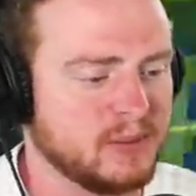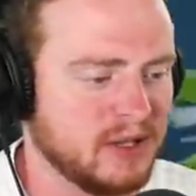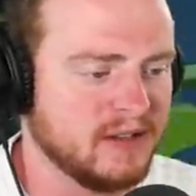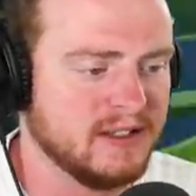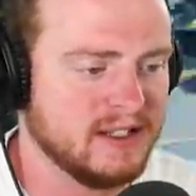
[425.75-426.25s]

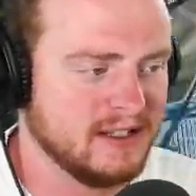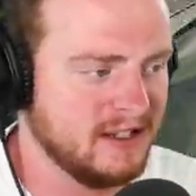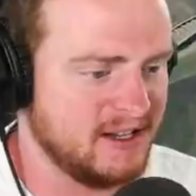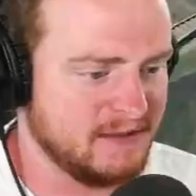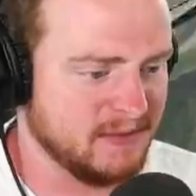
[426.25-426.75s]
But
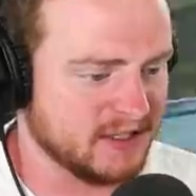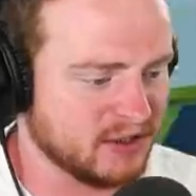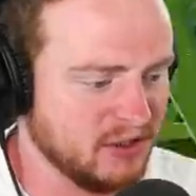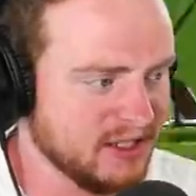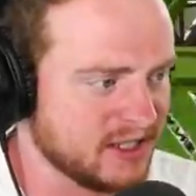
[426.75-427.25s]
it's
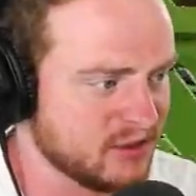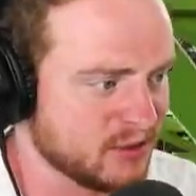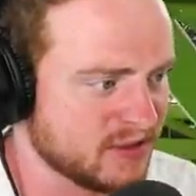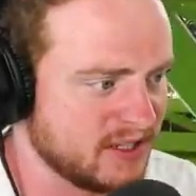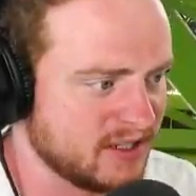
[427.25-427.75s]
got an
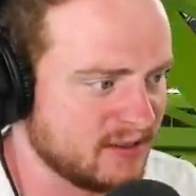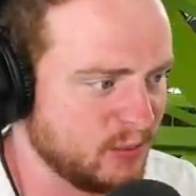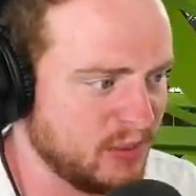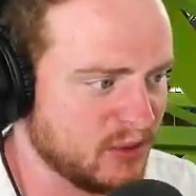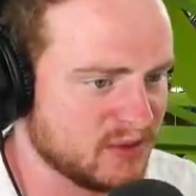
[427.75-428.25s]
interesting
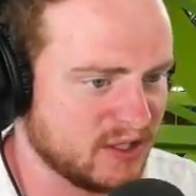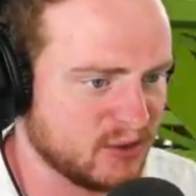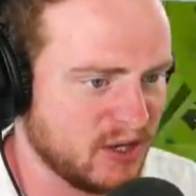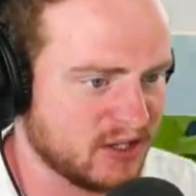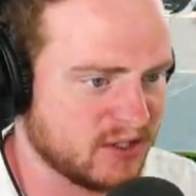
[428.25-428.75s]
build
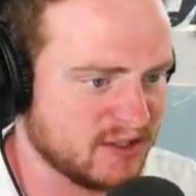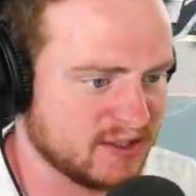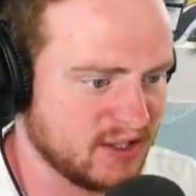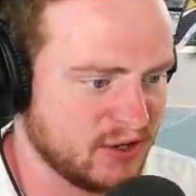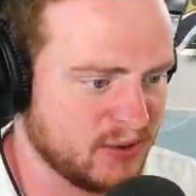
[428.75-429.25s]
situation.
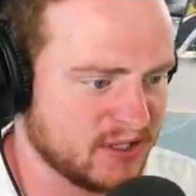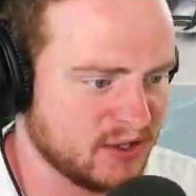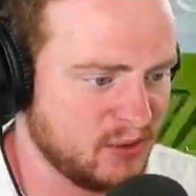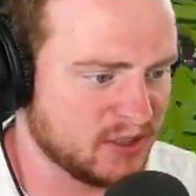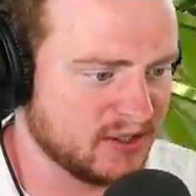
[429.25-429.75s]
So it's
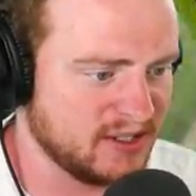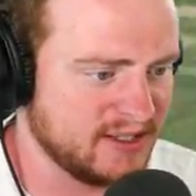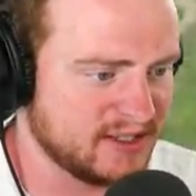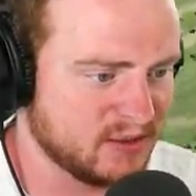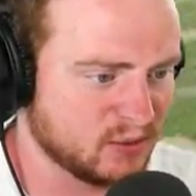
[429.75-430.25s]
got one of
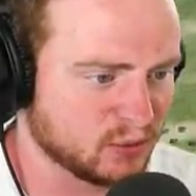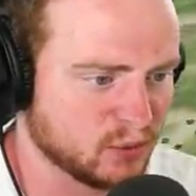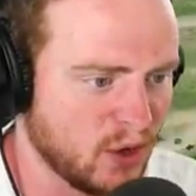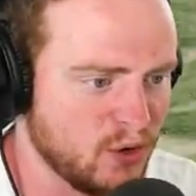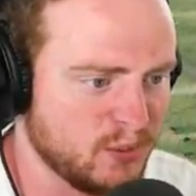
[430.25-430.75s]
these
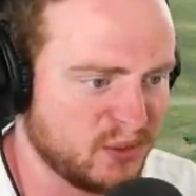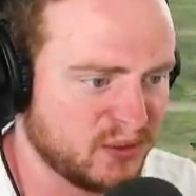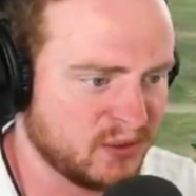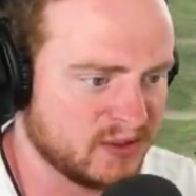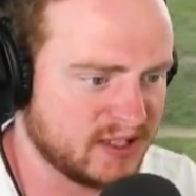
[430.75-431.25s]
rope
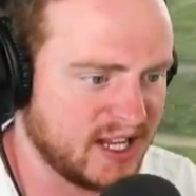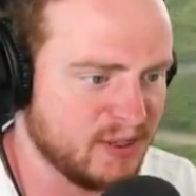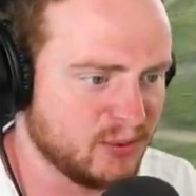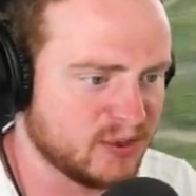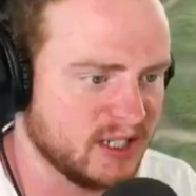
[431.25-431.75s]

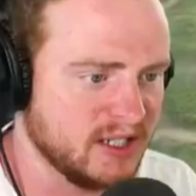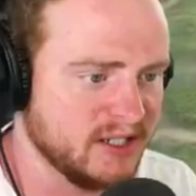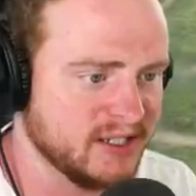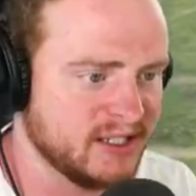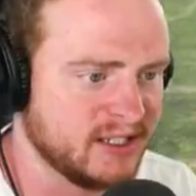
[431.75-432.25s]
cable
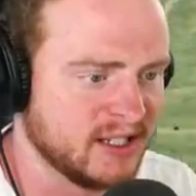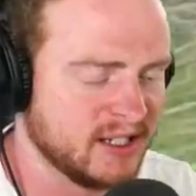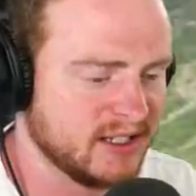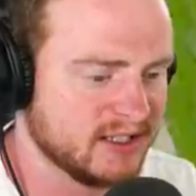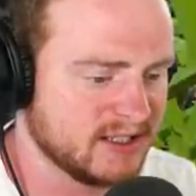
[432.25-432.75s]
tie
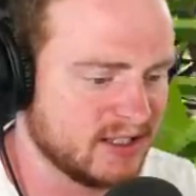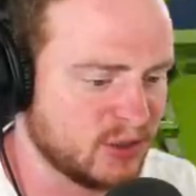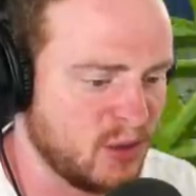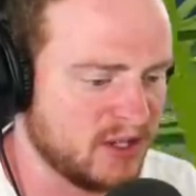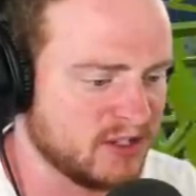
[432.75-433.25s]

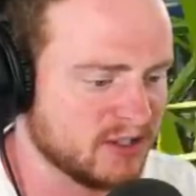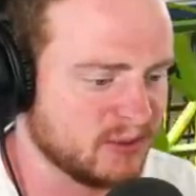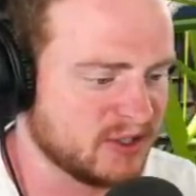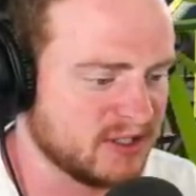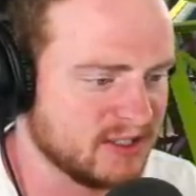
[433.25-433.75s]
situations,
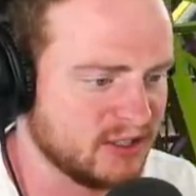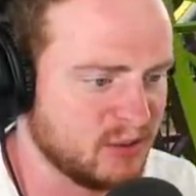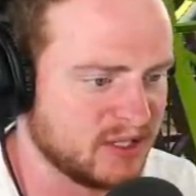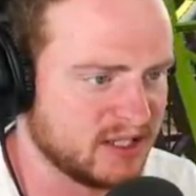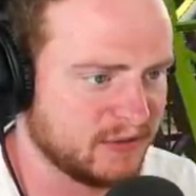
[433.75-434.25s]
which is a little
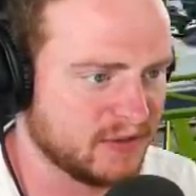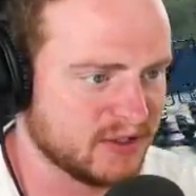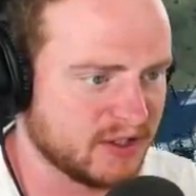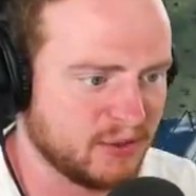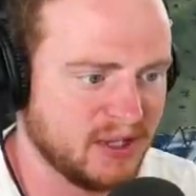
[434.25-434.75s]
bit different.
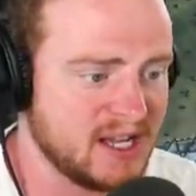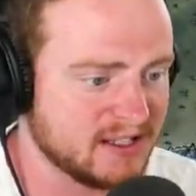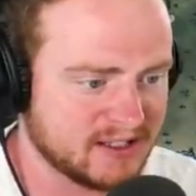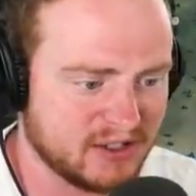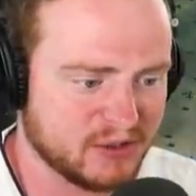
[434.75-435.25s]
So
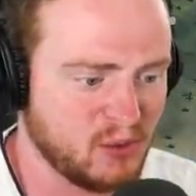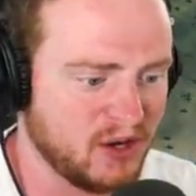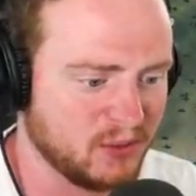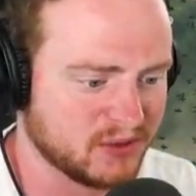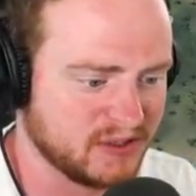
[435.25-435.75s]
that's kind of what I
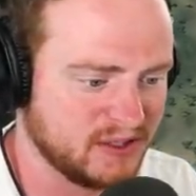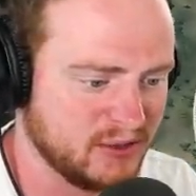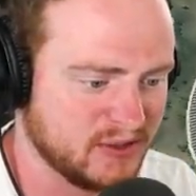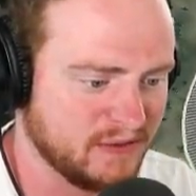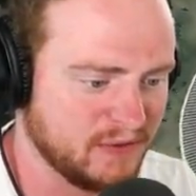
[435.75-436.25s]
wanted to
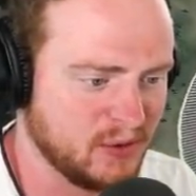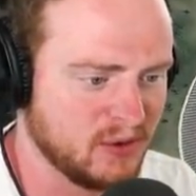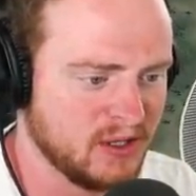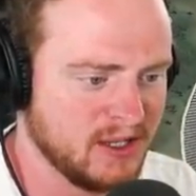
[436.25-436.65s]
use it for.